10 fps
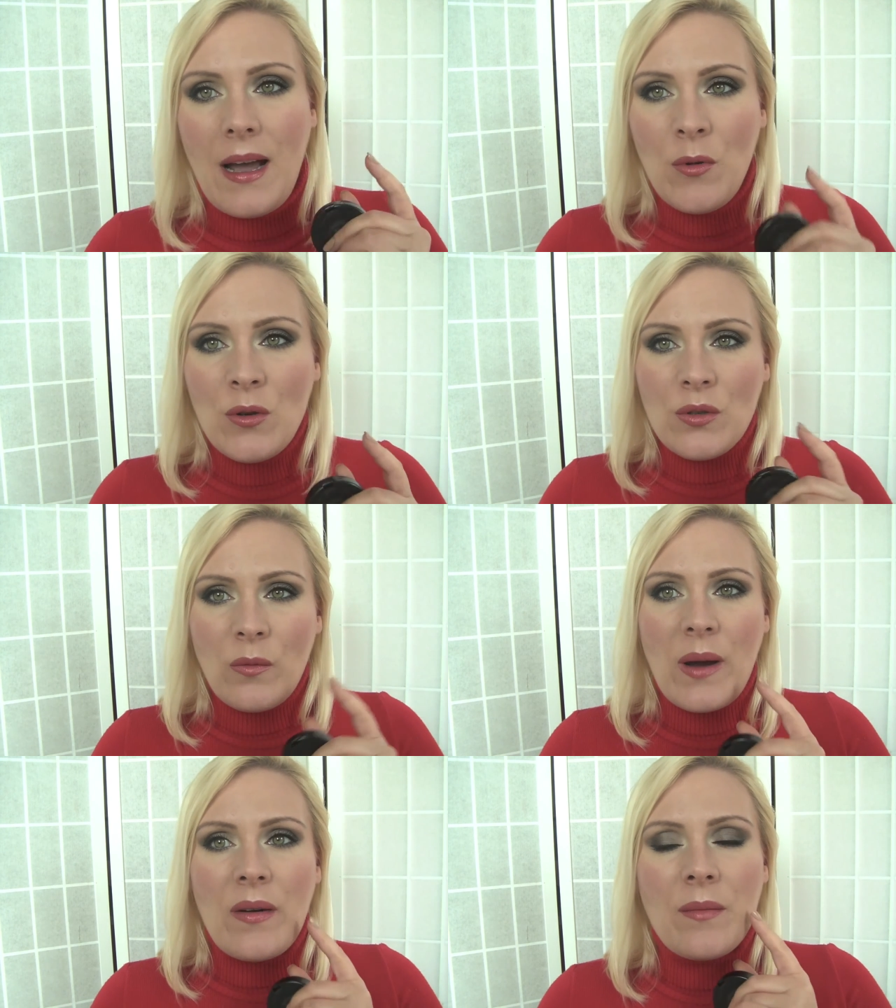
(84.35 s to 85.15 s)
I'm also
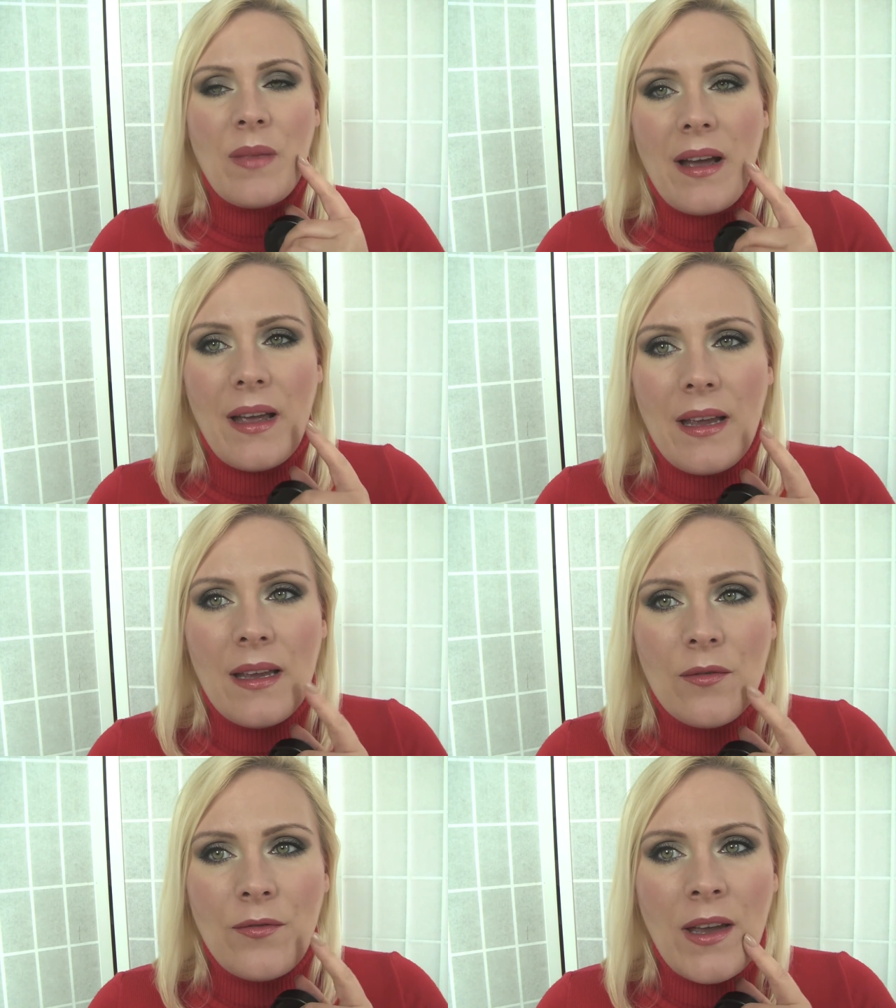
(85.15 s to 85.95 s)
wearing
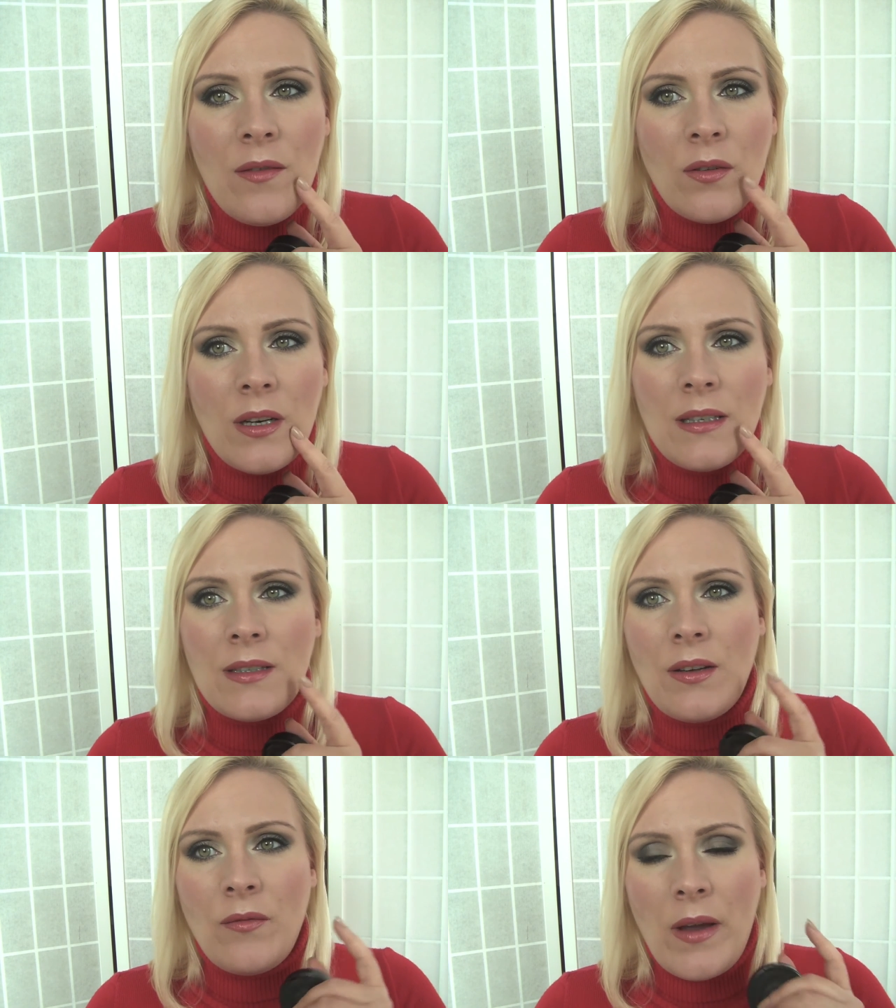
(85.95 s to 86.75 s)
my favorite